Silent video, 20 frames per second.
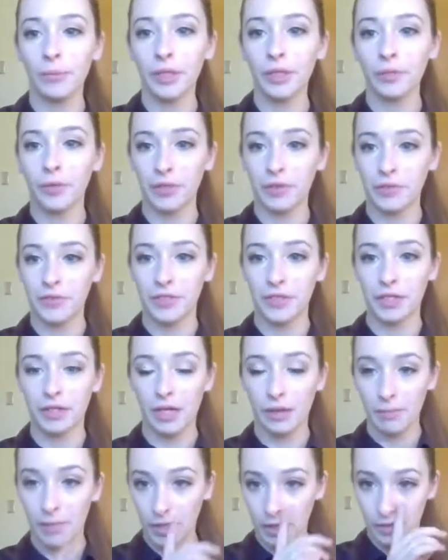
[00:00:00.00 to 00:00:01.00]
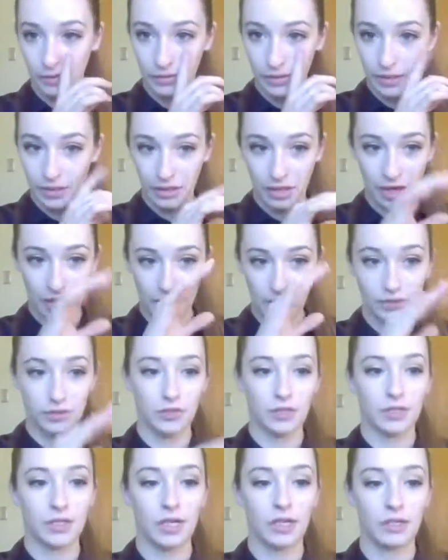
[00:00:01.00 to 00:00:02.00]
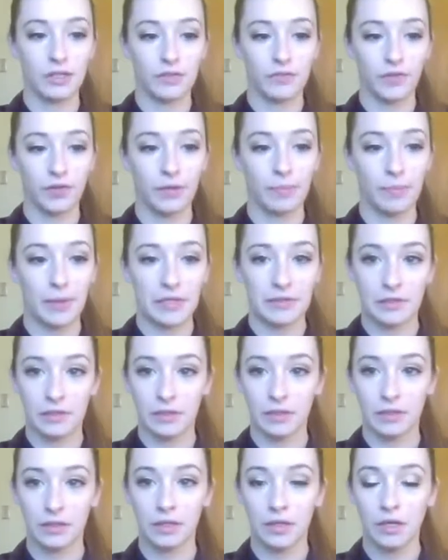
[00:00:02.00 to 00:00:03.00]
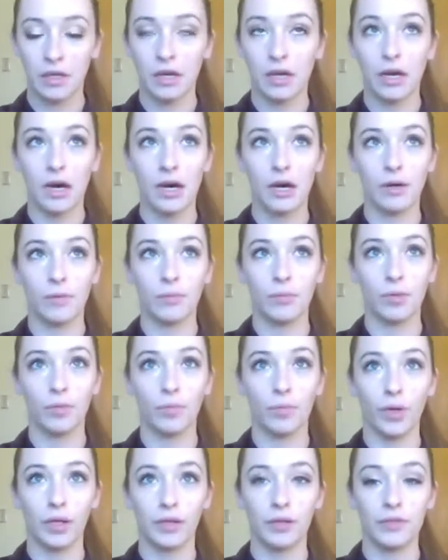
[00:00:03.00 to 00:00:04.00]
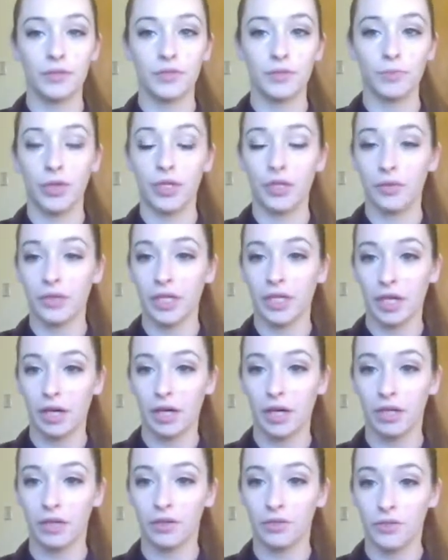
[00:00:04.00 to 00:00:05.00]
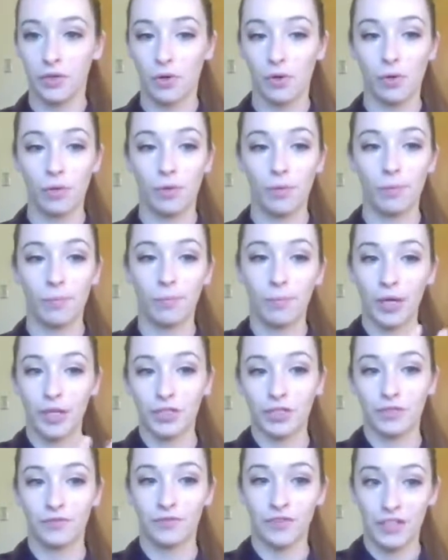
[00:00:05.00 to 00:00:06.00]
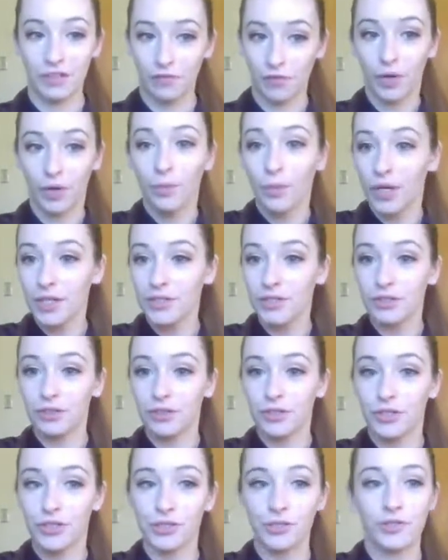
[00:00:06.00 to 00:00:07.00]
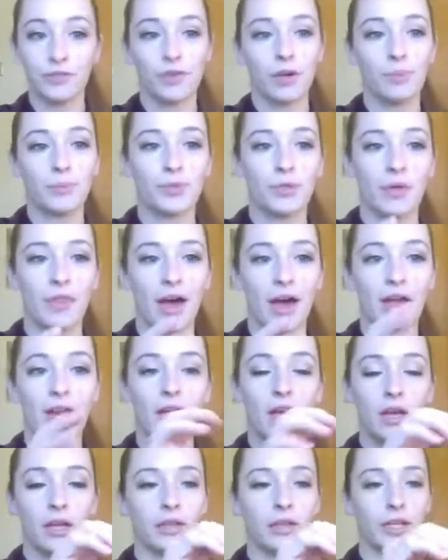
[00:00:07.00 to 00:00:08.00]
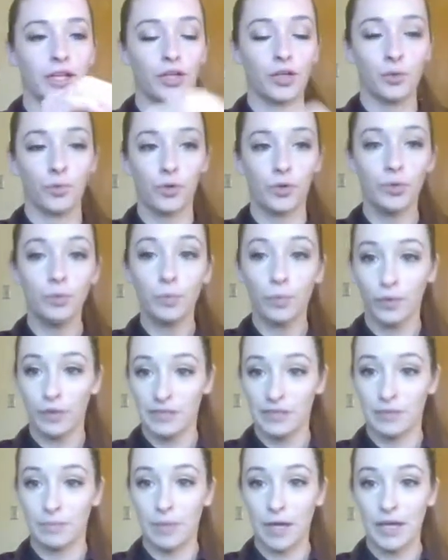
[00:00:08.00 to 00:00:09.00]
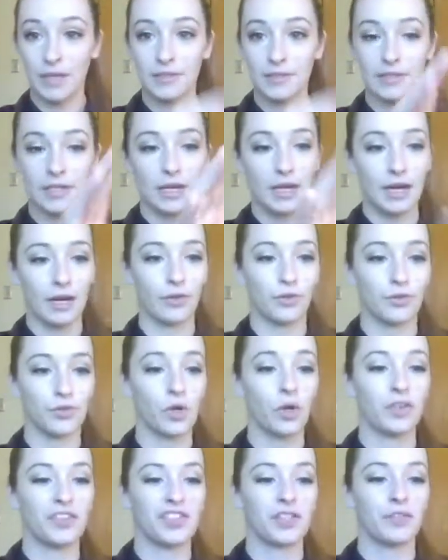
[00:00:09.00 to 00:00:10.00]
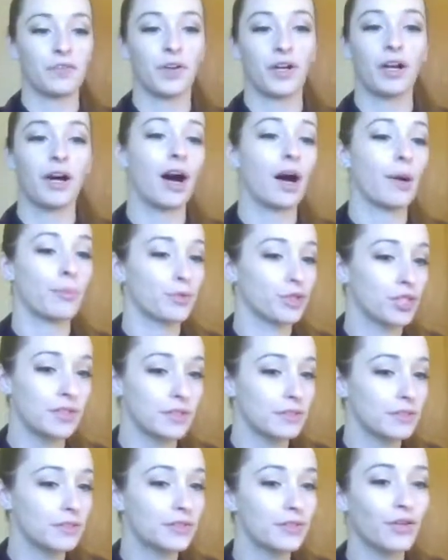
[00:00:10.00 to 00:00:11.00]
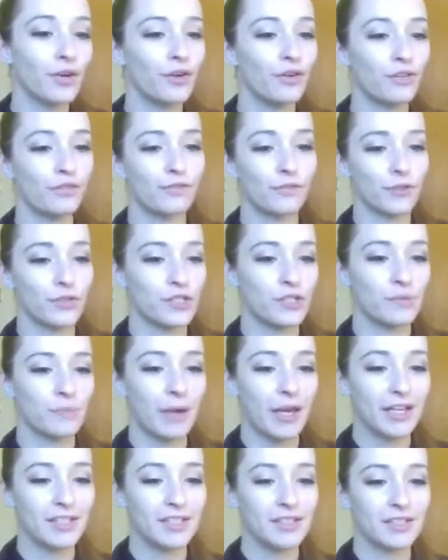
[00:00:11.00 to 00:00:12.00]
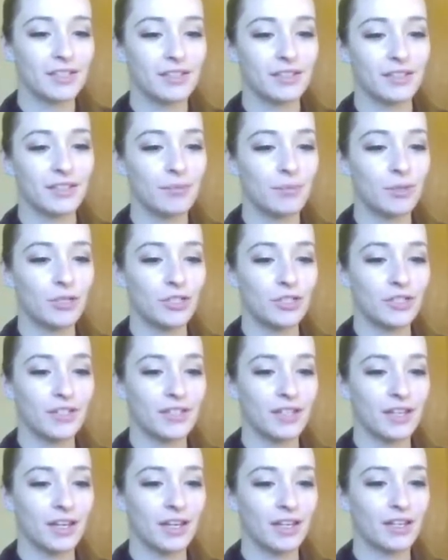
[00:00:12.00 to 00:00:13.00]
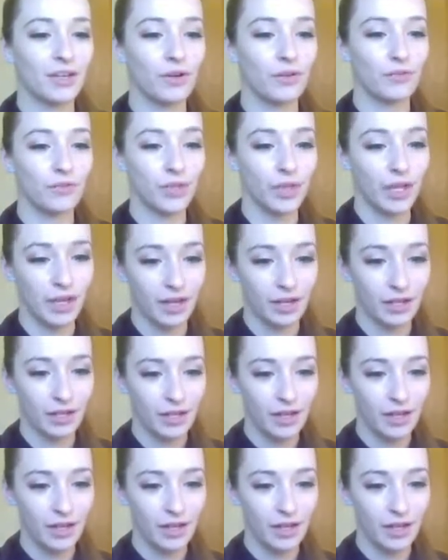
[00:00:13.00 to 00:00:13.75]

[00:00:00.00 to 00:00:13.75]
when you're seeing that menu like that, and it's just kind of these very basic words, when you click on it, there's a whole bunch of different ones you can choose from. So that like group was space, and now there's all these different options for space images that I can overlay.